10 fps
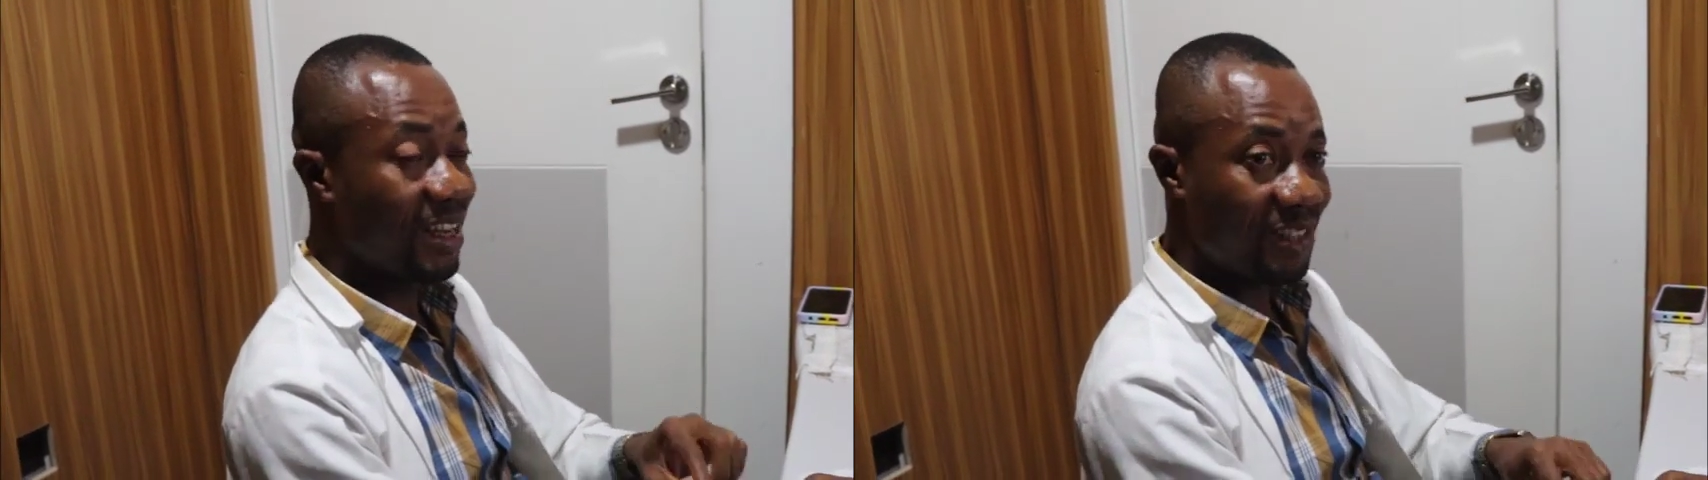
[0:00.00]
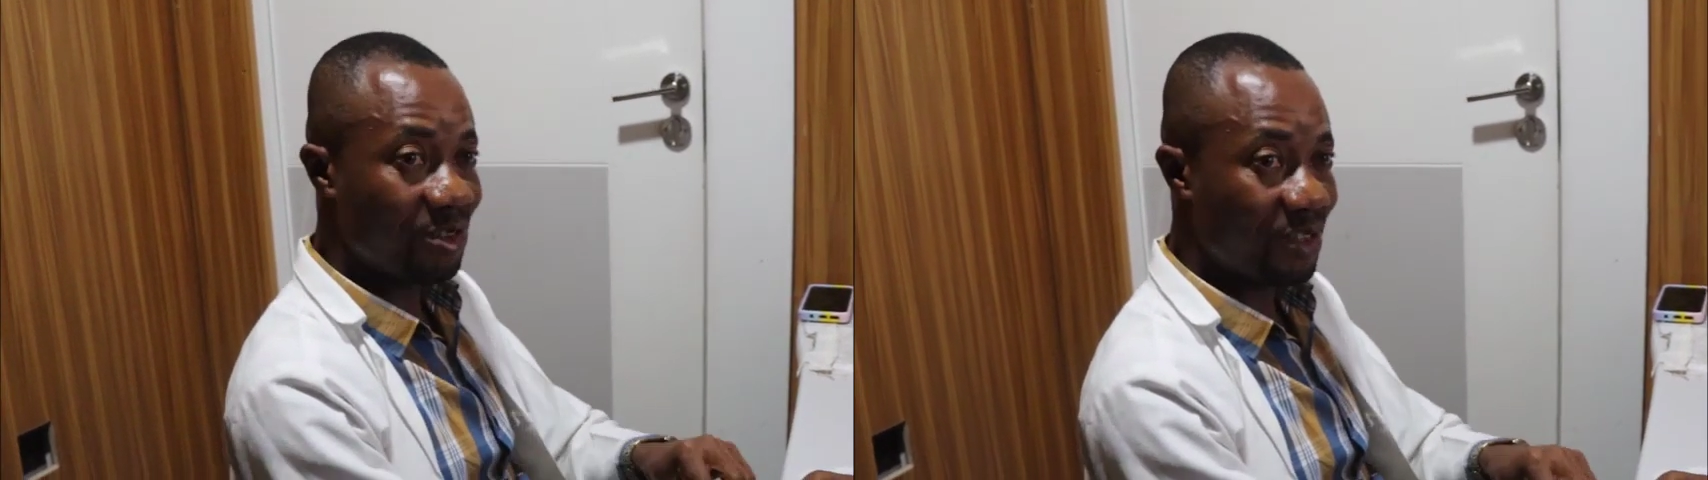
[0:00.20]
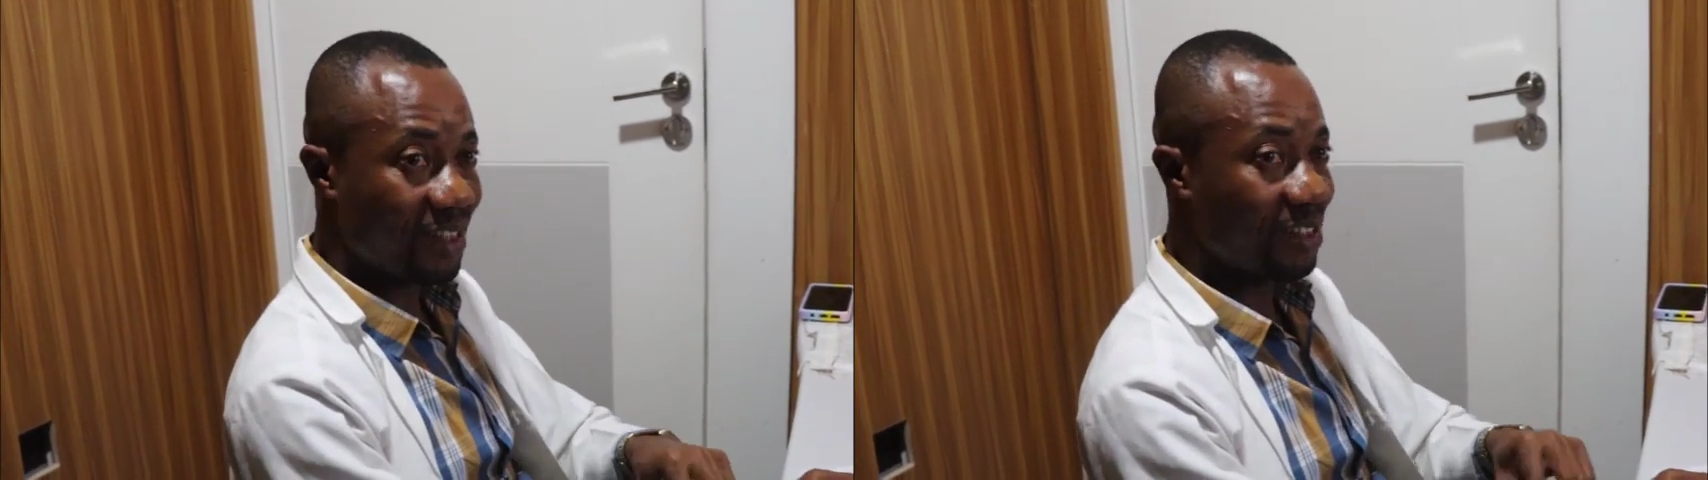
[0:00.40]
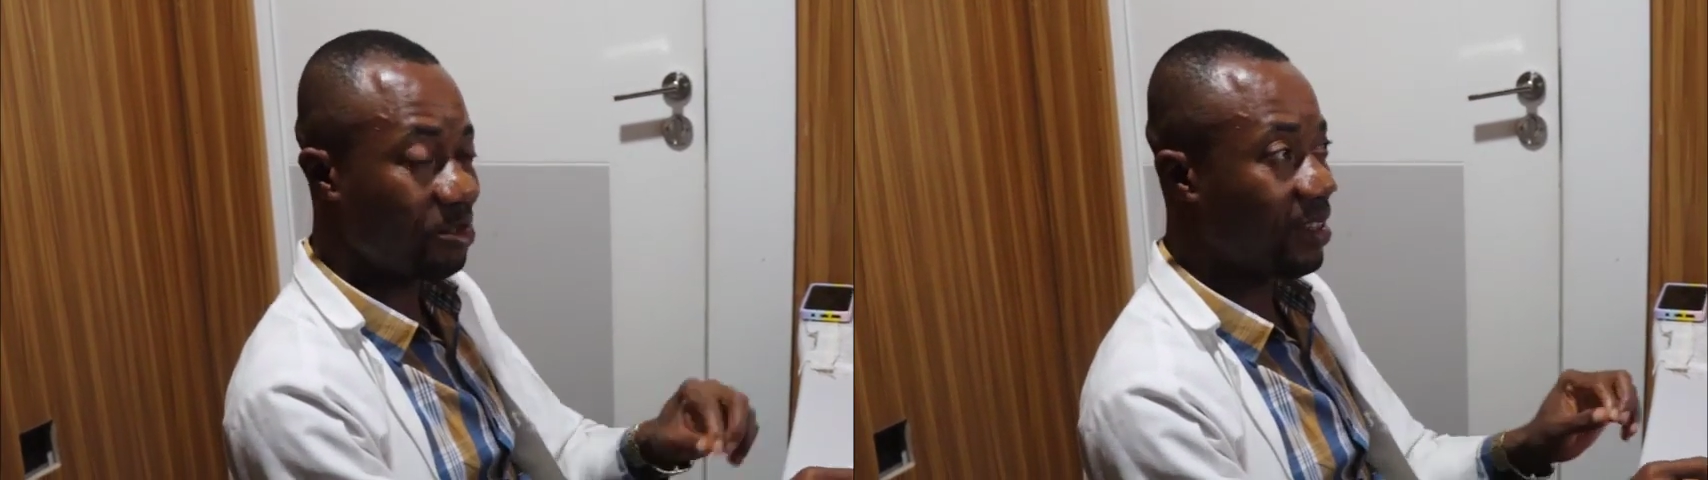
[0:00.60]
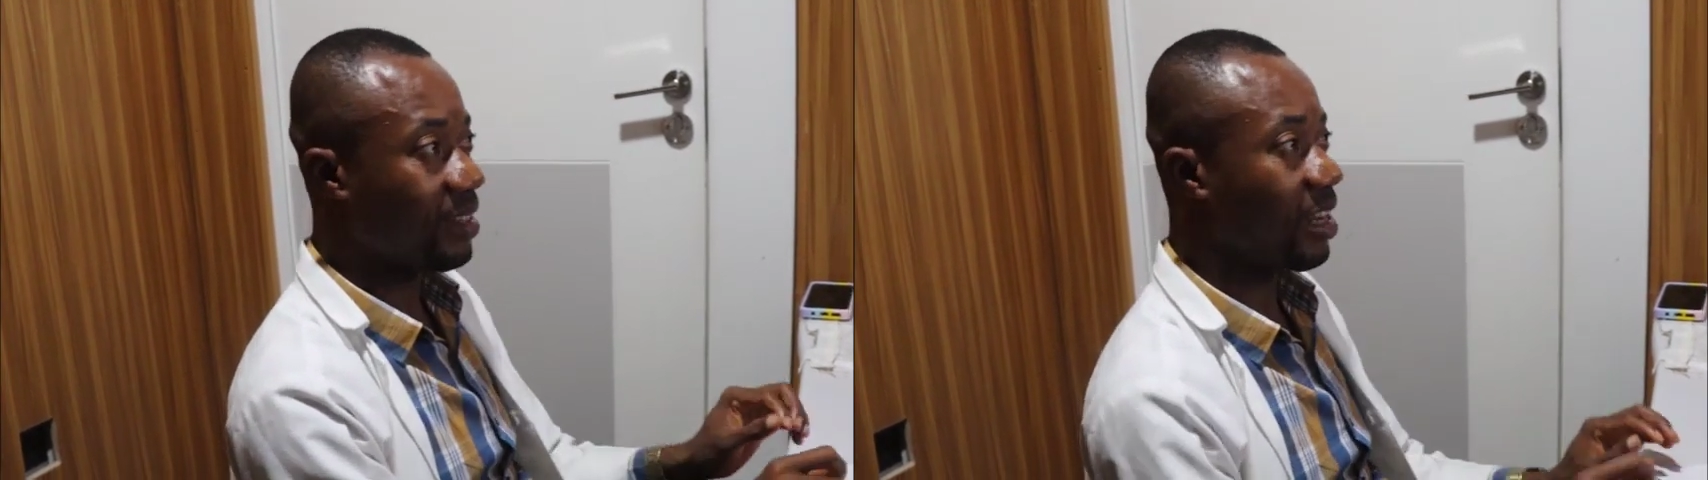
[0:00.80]
is used in
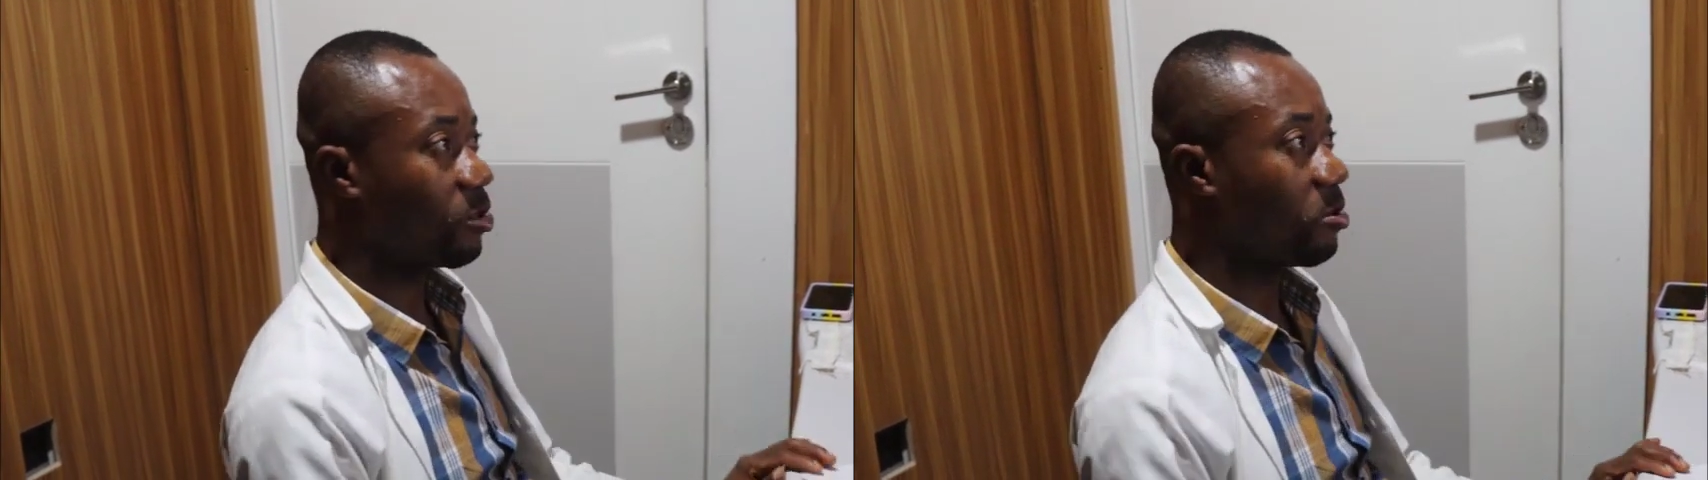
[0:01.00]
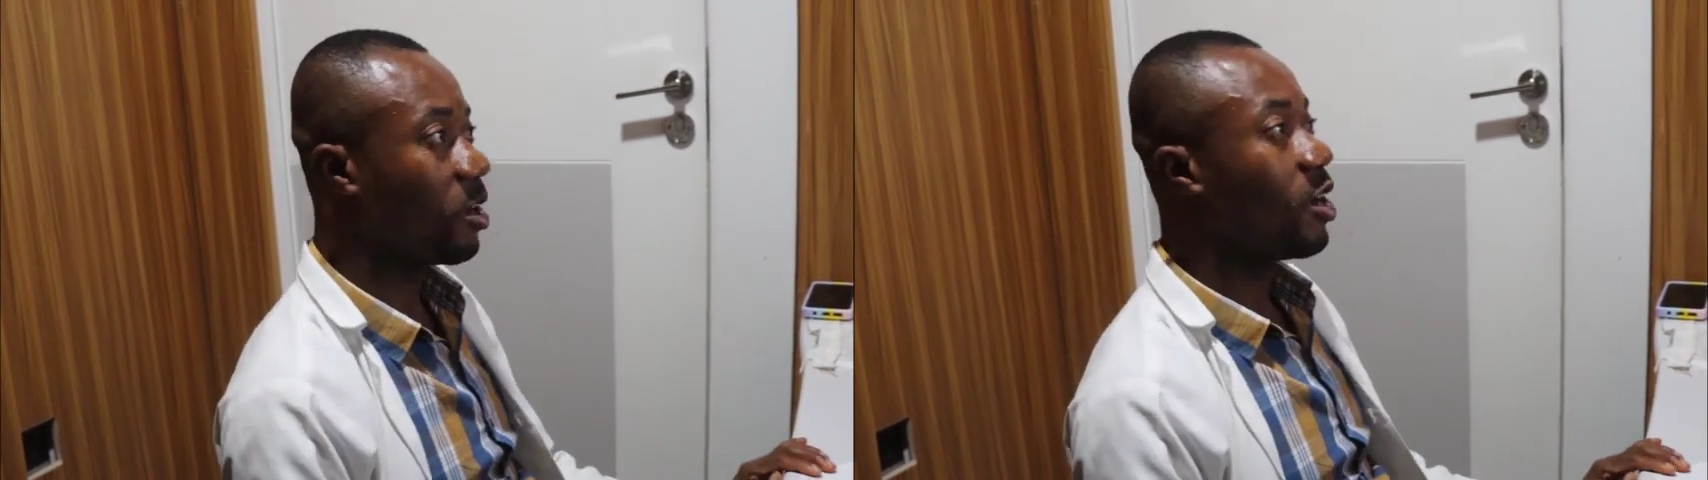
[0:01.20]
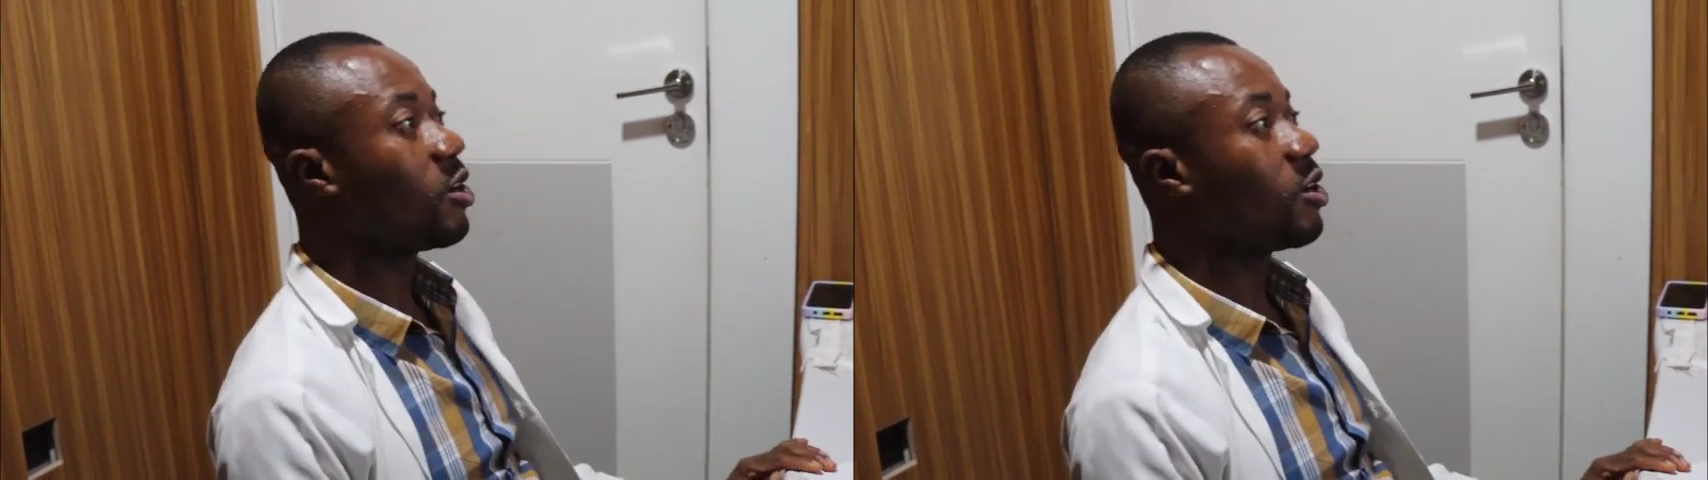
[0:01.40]
doing tattoo.